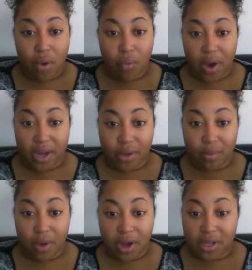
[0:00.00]
what it
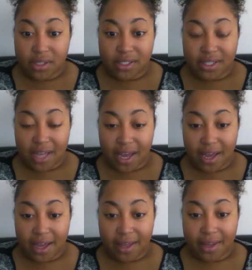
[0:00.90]
was
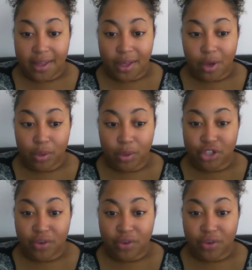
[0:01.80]
that was